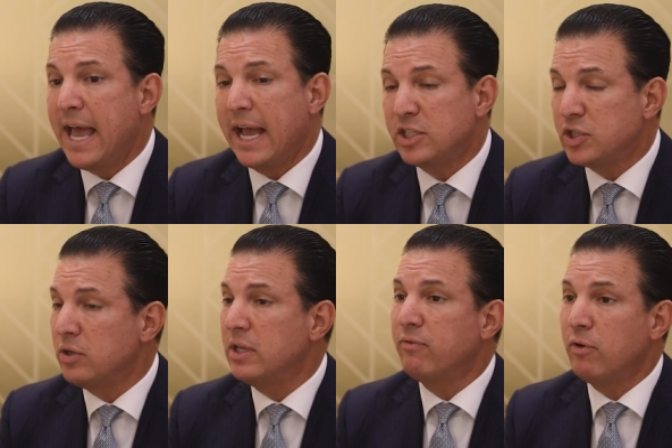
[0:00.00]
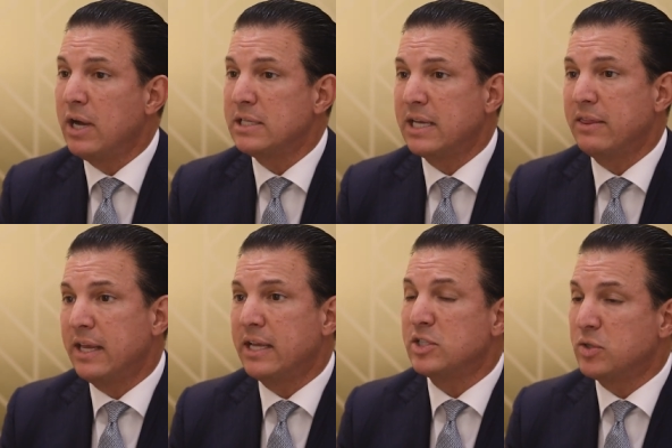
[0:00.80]
and certainly for us, I
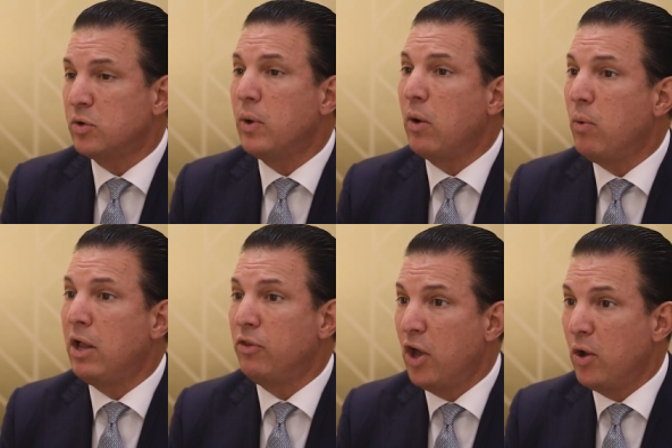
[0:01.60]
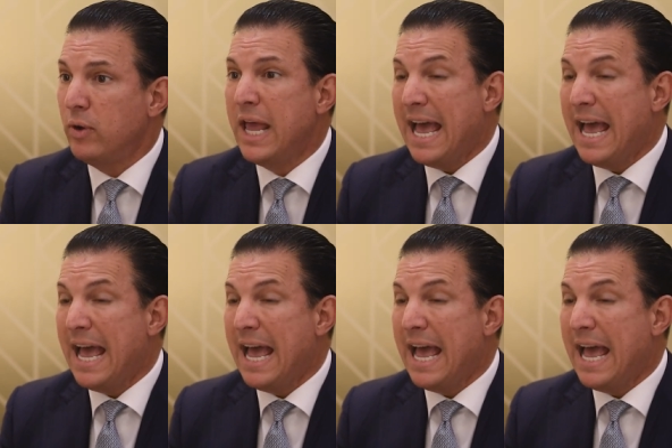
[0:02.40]
think it's quite well known